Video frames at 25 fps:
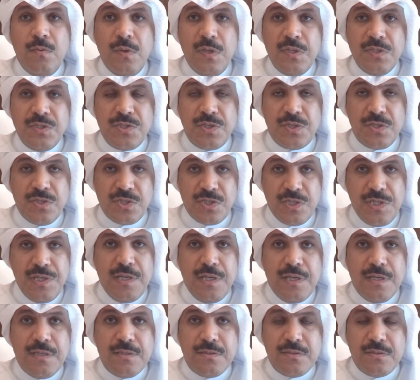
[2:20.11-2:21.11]
was
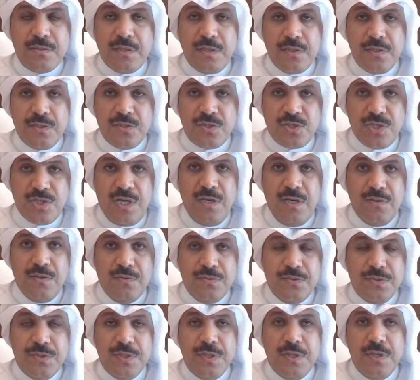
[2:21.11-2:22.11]
resilient and
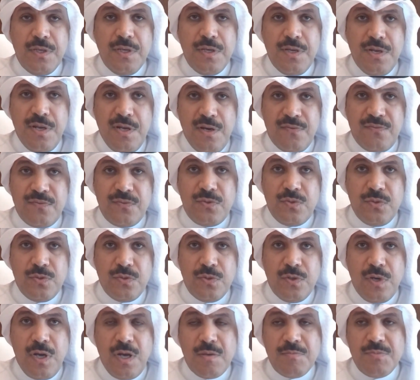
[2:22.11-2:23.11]
sound enough
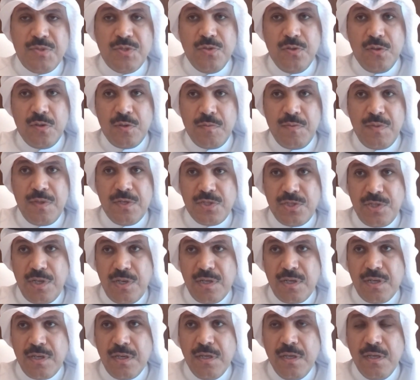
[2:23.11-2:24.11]
to absorb the
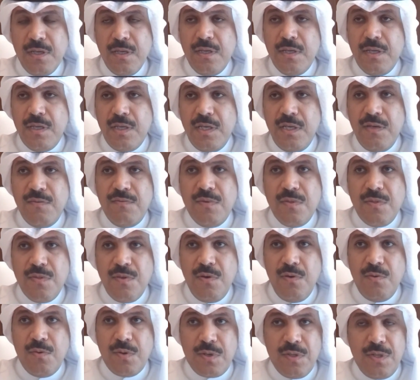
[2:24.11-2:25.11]
shock, even
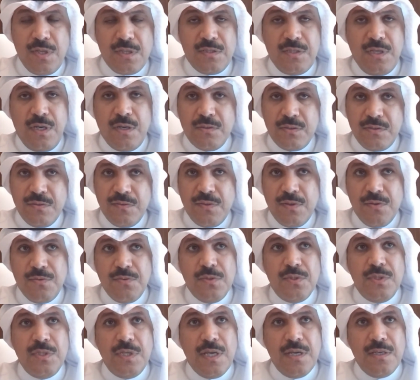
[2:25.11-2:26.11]
though we're not out of the
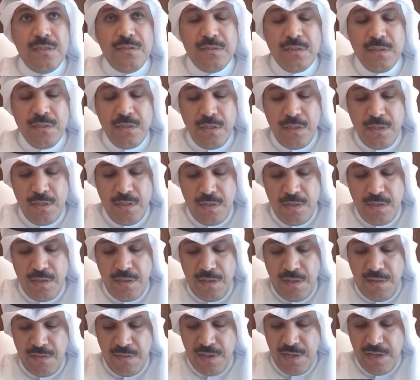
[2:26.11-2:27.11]
wood yet.
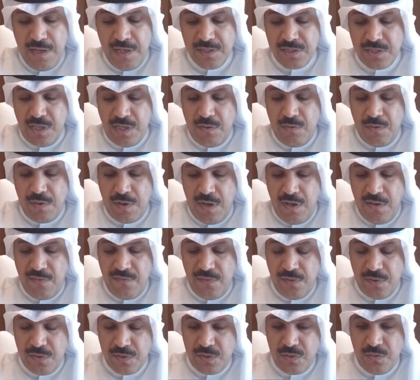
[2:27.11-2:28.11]
Nonetheless, our
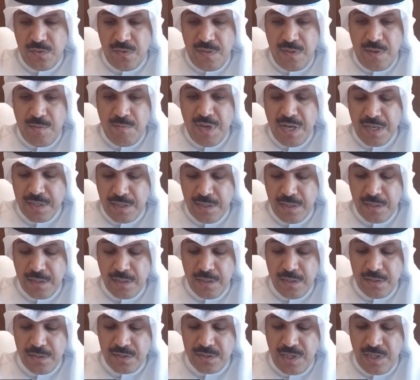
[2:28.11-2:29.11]
efforts with the
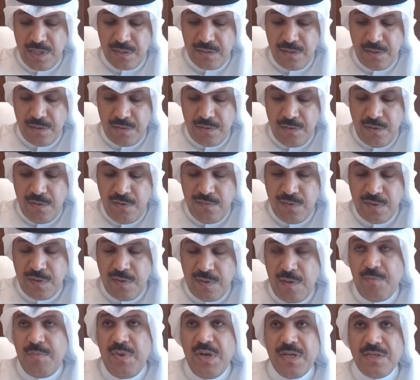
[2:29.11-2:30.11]
banking sector over
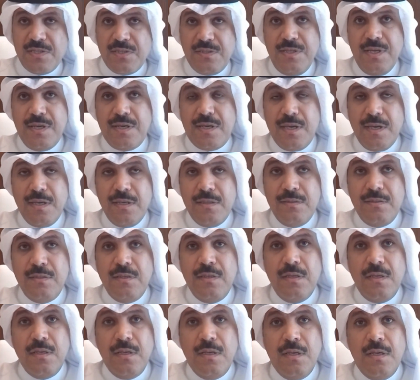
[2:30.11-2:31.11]
the past decade
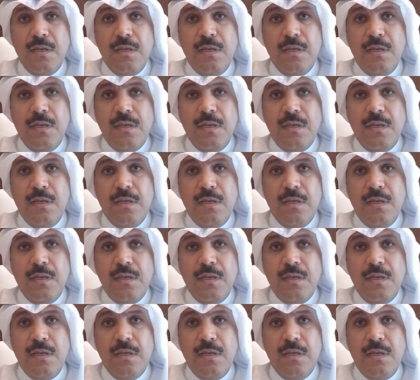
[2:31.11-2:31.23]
